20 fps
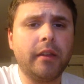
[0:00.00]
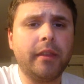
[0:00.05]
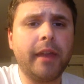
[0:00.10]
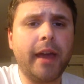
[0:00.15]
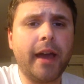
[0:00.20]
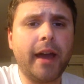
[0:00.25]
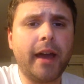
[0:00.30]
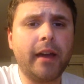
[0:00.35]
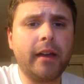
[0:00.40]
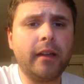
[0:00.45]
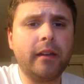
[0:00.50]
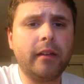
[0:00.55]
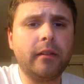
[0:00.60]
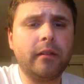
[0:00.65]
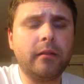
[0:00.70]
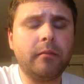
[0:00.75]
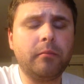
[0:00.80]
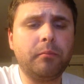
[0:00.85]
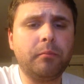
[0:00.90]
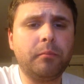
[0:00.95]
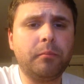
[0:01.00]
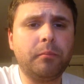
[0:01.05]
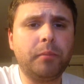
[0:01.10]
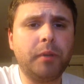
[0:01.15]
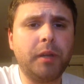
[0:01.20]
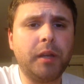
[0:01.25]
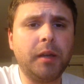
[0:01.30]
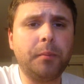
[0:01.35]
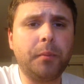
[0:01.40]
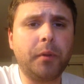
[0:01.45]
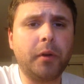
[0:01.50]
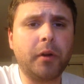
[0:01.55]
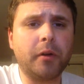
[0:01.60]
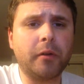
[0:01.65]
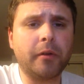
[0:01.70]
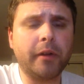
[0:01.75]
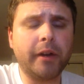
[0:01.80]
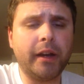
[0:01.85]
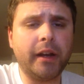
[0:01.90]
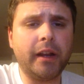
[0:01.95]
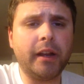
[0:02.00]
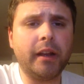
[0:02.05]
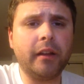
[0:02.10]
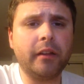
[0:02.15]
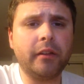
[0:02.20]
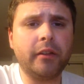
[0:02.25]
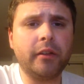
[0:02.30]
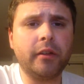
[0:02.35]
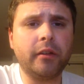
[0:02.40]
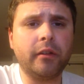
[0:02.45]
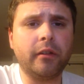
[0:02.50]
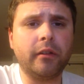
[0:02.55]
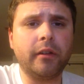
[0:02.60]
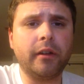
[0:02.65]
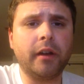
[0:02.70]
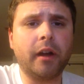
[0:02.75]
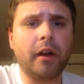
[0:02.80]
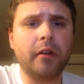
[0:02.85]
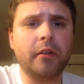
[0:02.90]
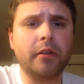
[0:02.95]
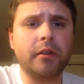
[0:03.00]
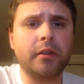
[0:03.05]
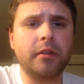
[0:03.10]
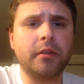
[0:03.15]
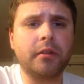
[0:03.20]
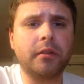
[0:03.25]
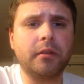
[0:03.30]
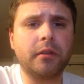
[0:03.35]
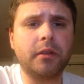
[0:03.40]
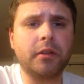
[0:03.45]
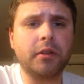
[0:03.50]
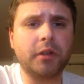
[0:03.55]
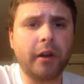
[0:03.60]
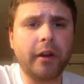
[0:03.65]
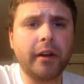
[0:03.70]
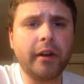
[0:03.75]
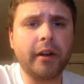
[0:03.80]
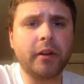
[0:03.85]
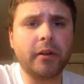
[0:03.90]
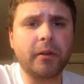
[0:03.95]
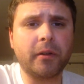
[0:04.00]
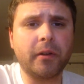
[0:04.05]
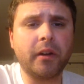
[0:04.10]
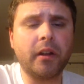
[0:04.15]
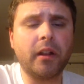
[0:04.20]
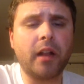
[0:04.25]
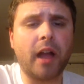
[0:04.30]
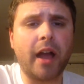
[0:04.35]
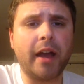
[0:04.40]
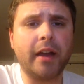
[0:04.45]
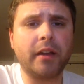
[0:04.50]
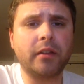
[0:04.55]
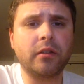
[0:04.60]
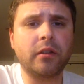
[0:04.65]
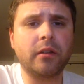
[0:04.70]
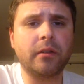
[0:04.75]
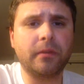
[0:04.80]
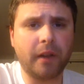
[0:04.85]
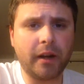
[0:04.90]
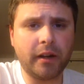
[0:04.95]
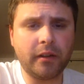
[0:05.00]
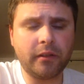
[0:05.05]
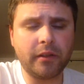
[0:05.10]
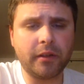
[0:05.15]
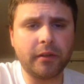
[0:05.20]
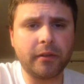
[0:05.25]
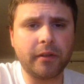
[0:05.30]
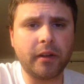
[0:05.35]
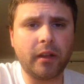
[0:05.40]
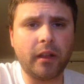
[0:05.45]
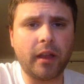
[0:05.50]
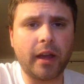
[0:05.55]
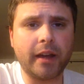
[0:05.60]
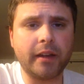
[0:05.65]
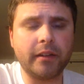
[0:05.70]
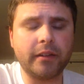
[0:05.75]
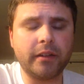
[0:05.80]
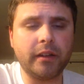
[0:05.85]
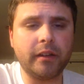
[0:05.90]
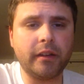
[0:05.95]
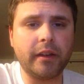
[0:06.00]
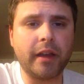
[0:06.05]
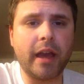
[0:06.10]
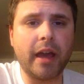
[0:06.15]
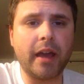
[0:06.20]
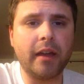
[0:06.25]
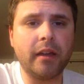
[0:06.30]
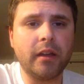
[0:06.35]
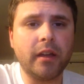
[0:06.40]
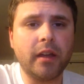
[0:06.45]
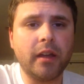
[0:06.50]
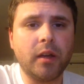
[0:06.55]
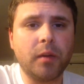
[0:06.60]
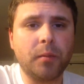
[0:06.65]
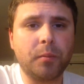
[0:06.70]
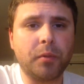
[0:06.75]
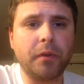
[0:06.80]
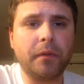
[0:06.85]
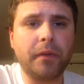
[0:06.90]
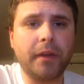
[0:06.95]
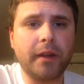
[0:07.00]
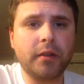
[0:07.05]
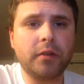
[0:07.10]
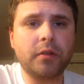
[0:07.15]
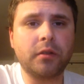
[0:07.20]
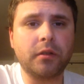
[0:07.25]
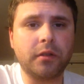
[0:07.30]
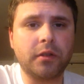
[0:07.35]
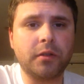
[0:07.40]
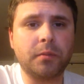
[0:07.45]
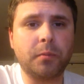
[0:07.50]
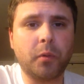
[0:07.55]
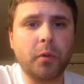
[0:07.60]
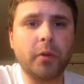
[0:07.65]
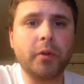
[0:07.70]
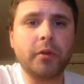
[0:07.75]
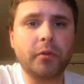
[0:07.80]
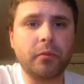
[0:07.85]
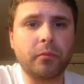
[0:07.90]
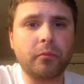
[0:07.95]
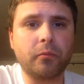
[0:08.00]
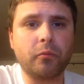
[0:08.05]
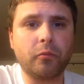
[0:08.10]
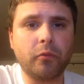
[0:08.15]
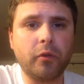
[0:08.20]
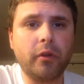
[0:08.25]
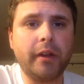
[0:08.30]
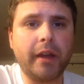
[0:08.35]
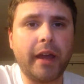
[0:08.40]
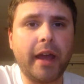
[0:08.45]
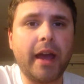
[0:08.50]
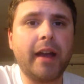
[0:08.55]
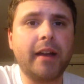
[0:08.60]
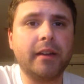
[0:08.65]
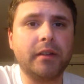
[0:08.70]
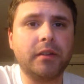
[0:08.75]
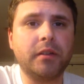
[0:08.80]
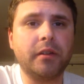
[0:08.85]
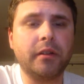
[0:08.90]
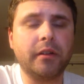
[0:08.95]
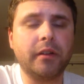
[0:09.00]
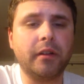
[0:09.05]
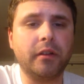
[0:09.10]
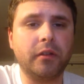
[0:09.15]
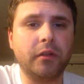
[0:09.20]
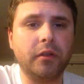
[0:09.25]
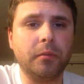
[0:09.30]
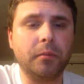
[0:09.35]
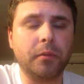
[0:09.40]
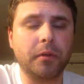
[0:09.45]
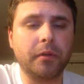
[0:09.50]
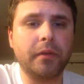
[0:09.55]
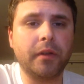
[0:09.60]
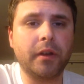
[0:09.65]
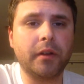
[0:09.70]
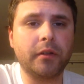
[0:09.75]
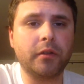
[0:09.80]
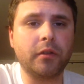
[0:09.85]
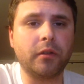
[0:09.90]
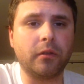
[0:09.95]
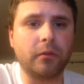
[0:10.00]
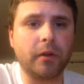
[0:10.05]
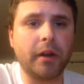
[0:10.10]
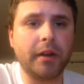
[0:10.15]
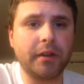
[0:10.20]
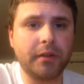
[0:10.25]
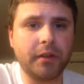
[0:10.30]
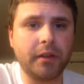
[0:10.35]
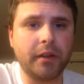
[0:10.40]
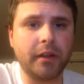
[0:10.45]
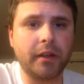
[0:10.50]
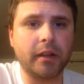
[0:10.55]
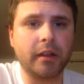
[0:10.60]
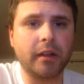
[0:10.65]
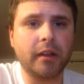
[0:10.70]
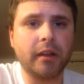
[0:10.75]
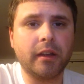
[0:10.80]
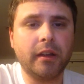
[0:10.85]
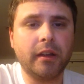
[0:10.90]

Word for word: that people are reading into and are starting to realize or finally realizing that professional sports really has turned into professional wrestling.